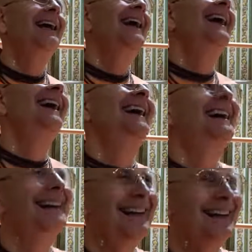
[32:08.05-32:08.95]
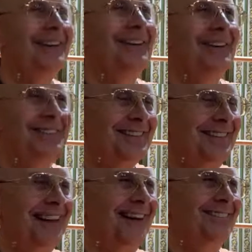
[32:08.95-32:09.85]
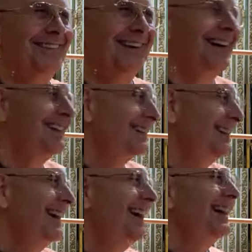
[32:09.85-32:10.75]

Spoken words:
he cursed Yamaraj.